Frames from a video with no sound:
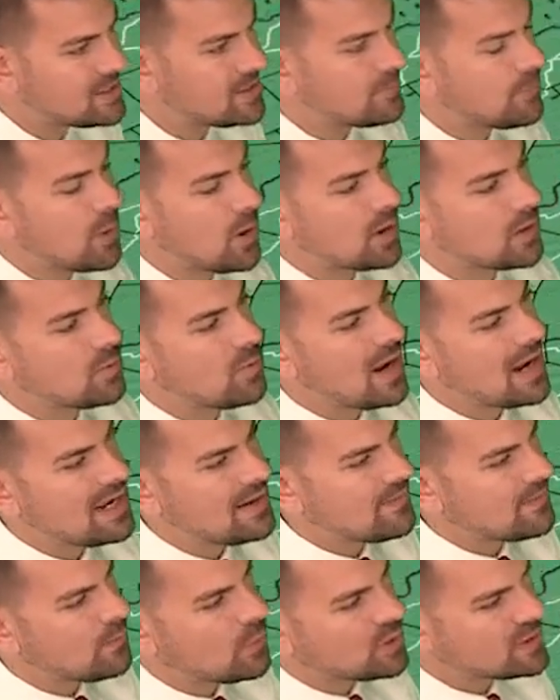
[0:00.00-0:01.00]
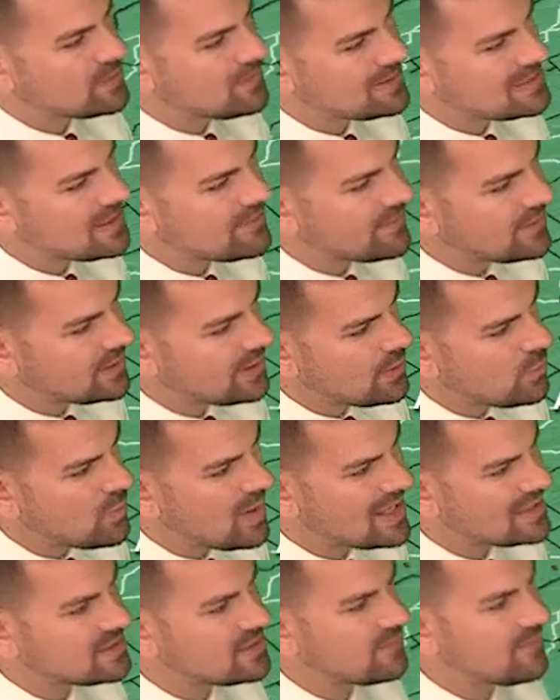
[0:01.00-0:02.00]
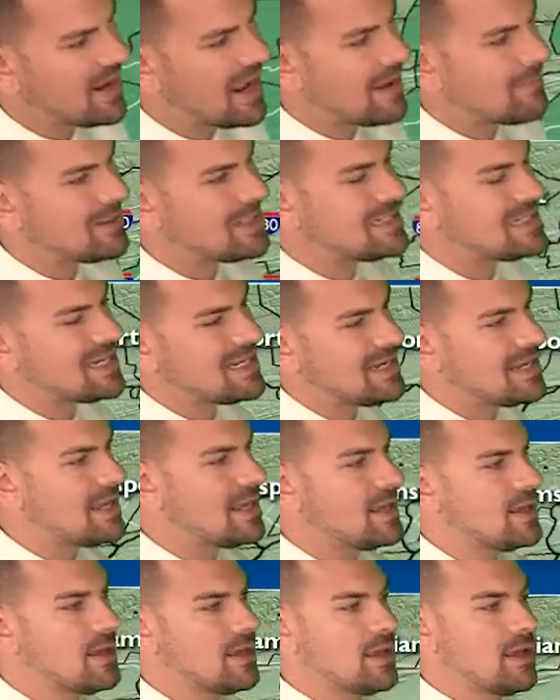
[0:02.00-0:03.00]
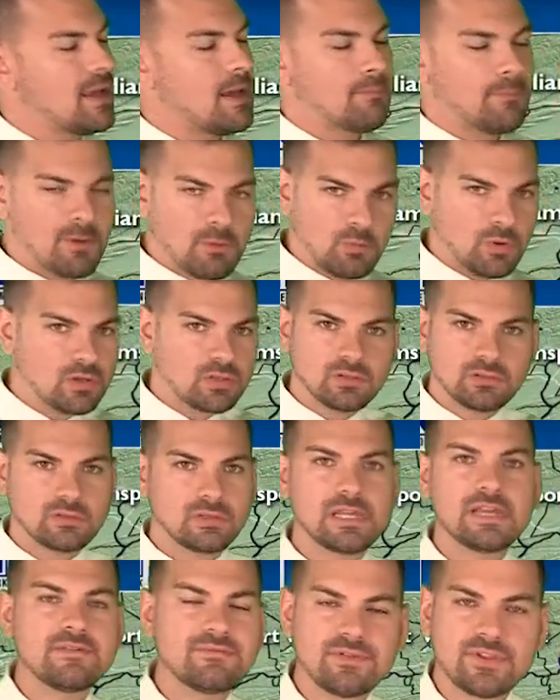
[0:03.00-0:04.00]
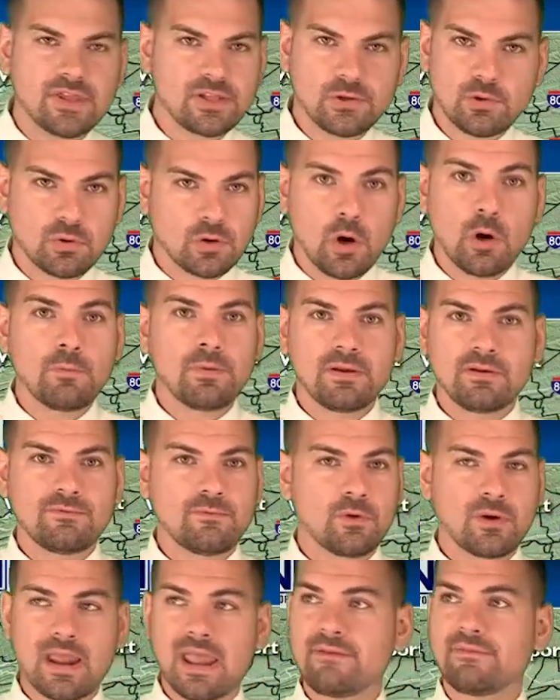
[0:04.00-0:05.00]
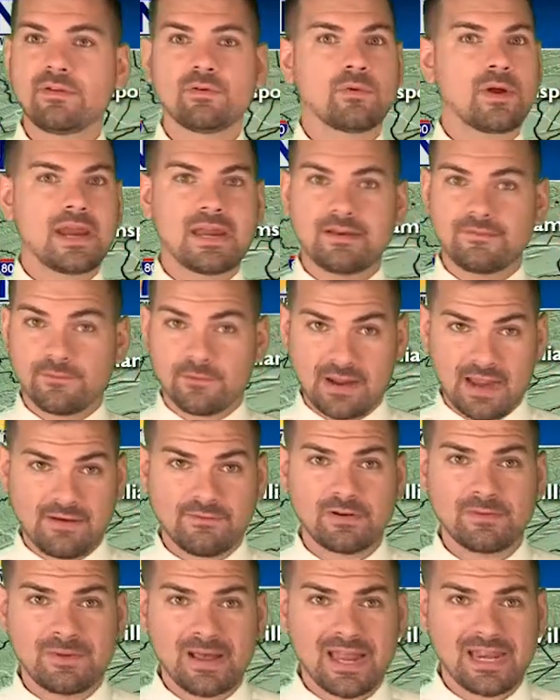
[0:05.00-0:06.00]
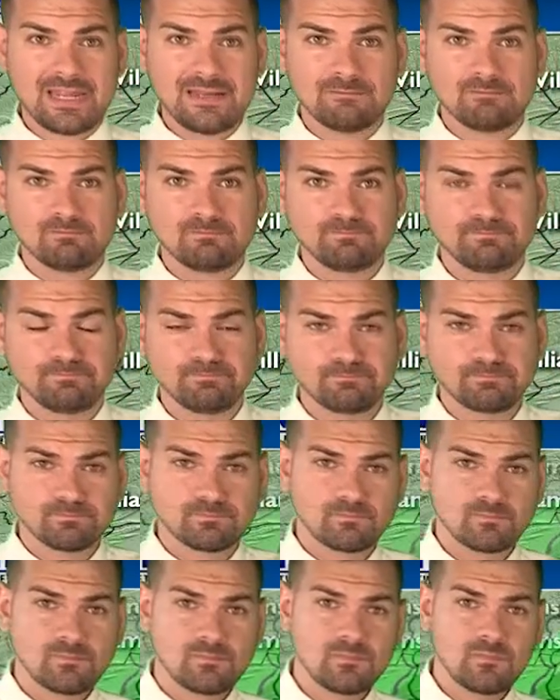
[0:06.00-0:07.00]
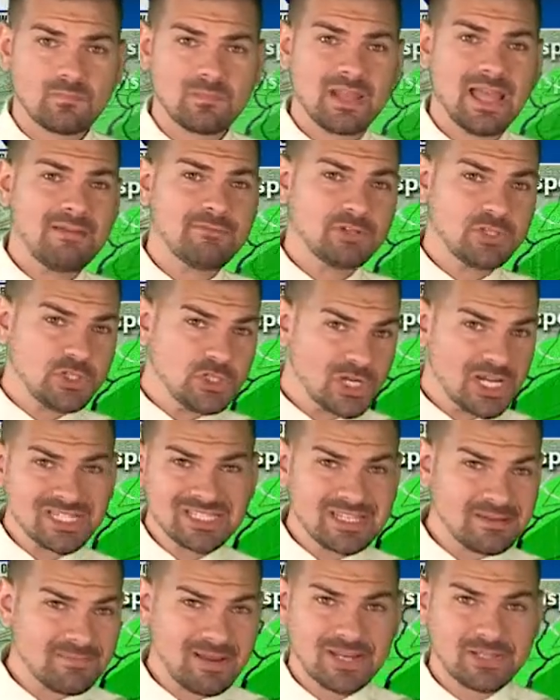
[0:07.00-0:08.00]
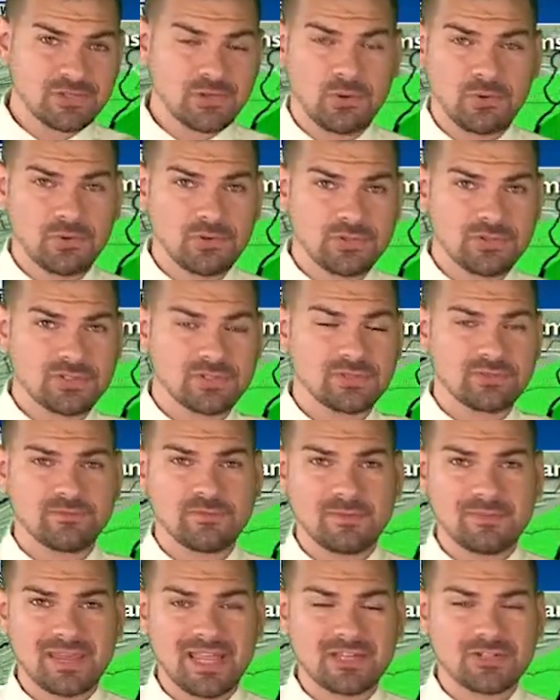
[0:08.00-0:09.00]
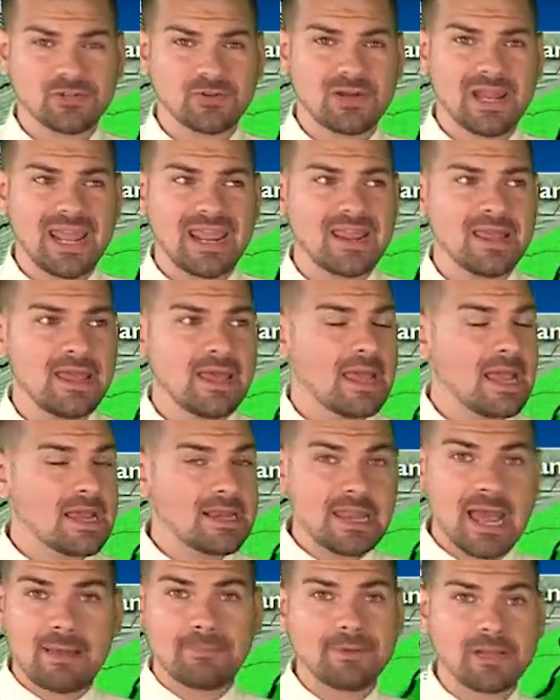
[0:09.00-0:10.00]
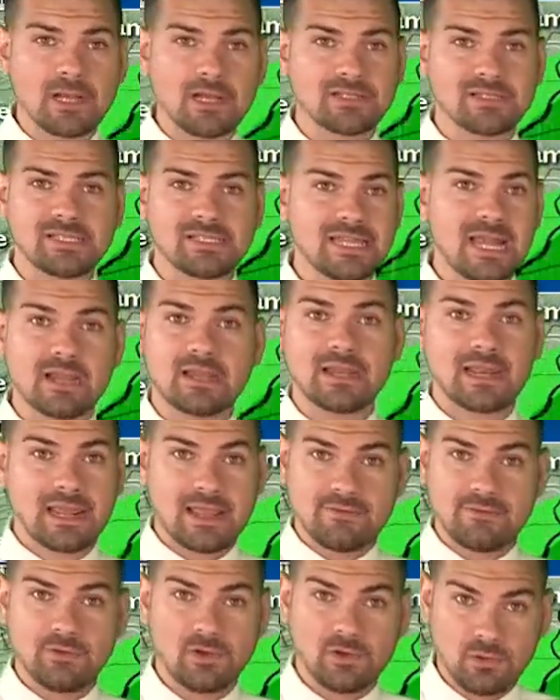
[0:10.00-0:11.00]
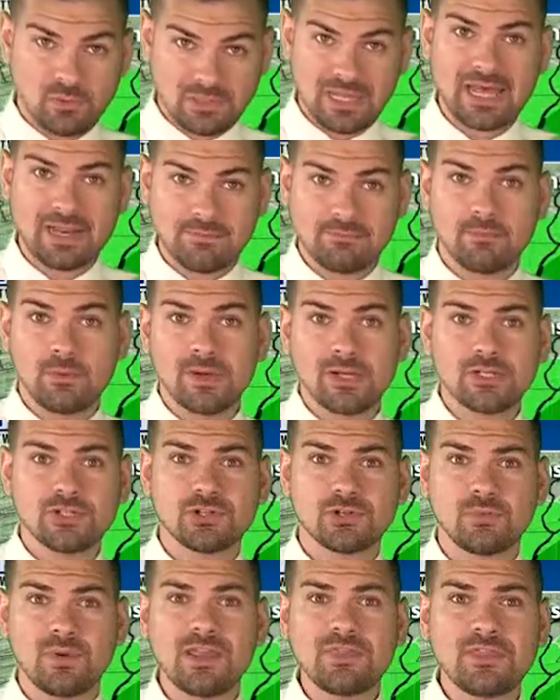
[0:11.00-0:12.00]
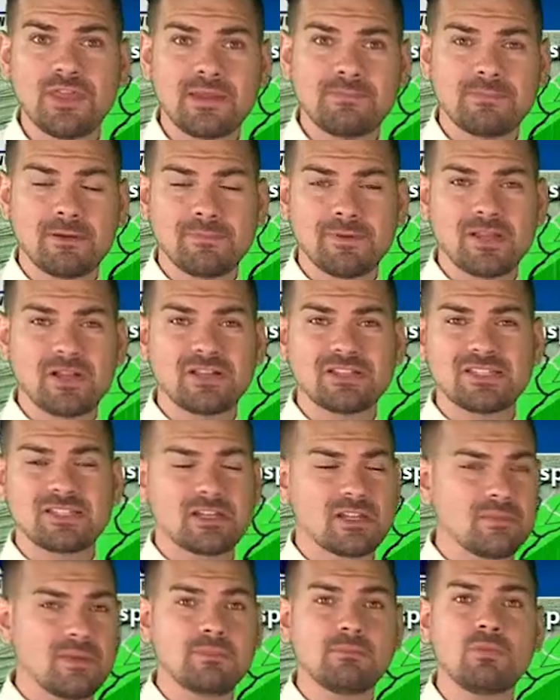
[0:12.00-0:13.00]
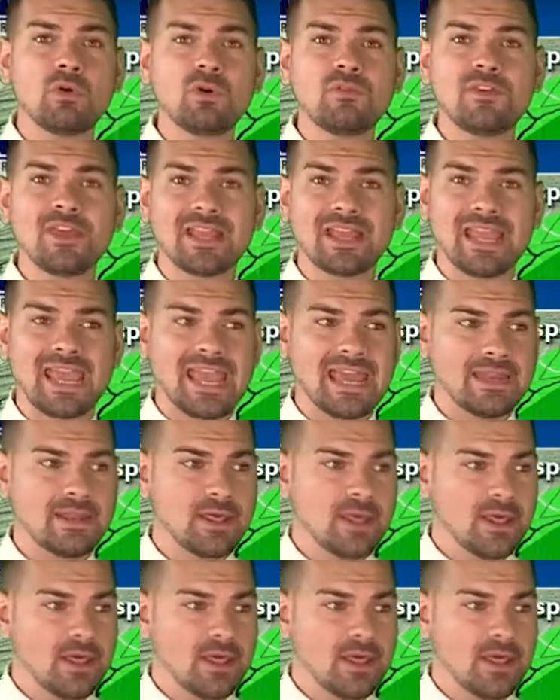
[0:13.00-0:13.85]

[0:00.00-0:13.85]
of the Parkway, even more specifically west of Hamilton. But we'll leave the door open for heavy rain for everybody. I've adjusted my totals from yesterday, not because it's not going to have a whole lot of moisture with it, but because it's going to be moving at